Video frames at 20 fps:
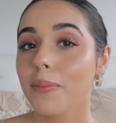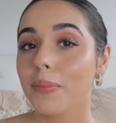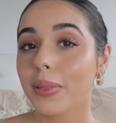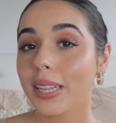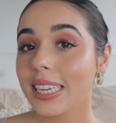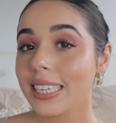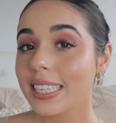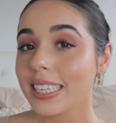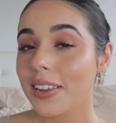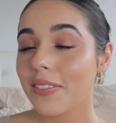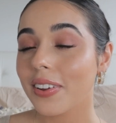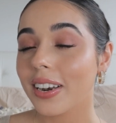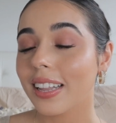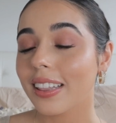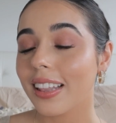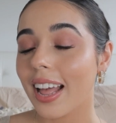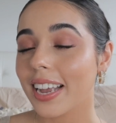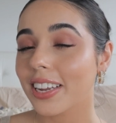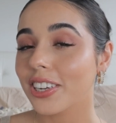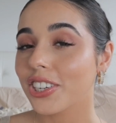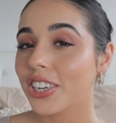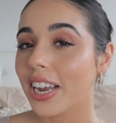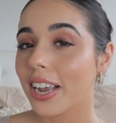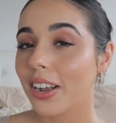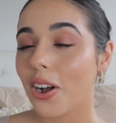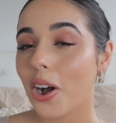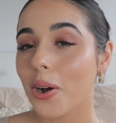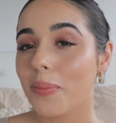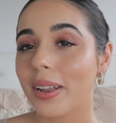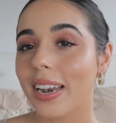please give it a like, share,
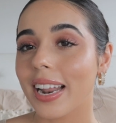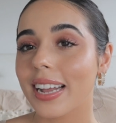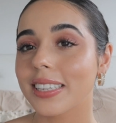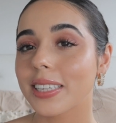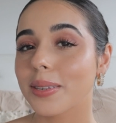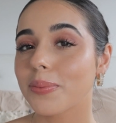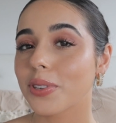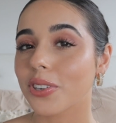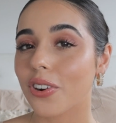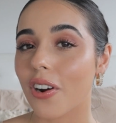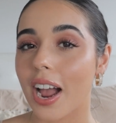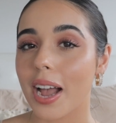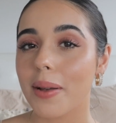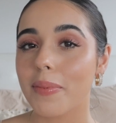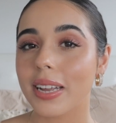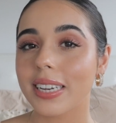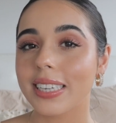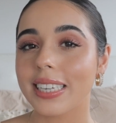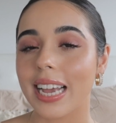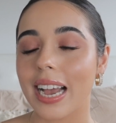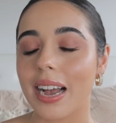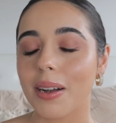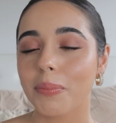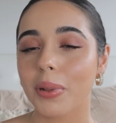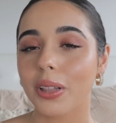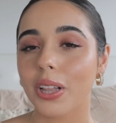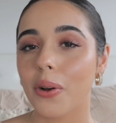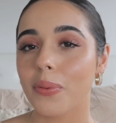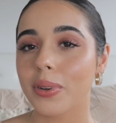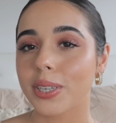comment, and subscribe down
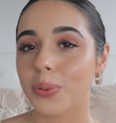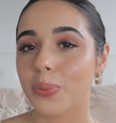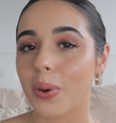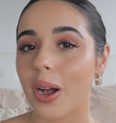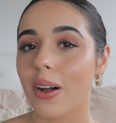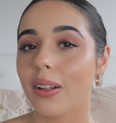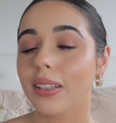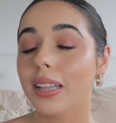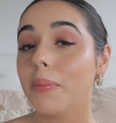below as well.